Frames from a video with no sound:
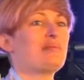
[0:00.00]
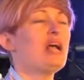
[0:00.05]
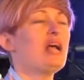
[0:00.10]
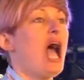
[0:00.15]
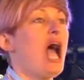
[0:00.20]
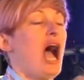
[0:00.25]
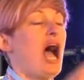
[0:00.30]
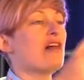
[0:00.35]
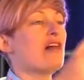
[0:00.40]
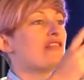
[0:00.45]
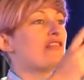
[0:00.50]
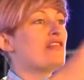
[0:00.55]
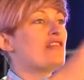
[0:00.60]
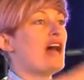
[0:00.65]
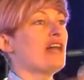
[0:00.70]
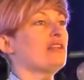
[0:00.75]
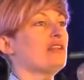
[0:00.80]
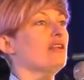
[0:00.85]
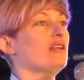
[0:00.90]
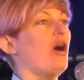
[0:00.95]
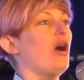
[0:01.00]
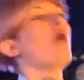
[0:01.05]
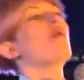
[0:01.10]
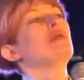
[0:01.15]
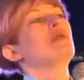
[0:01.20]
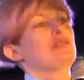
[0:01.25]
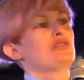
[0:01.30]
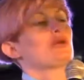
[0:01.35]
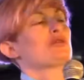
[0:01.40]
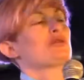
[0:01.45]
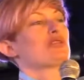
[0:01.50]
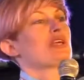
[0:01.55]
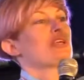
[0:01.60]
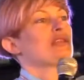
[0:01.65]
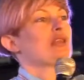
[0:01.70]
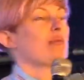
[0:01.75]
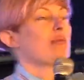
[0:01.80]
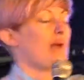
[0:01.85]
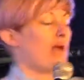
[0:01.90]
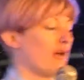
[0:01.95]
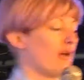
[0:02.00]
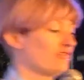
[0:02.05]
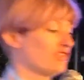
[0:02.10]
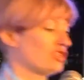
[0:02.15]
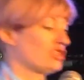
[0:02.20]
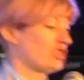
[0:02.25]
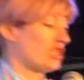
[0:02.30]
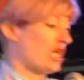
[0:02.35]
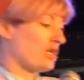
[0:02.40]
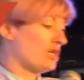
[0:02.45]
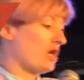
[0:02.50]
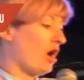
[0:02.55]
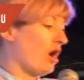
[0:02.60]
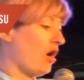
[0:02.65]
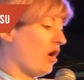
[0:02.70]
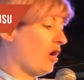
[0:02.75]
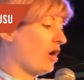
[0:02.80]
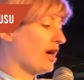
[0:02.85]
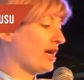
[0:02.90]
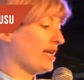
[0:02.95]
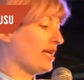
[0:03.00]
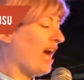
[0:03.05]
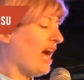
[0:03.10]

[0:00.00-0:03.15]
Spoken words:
And then, I'll tell you that bit after. So then and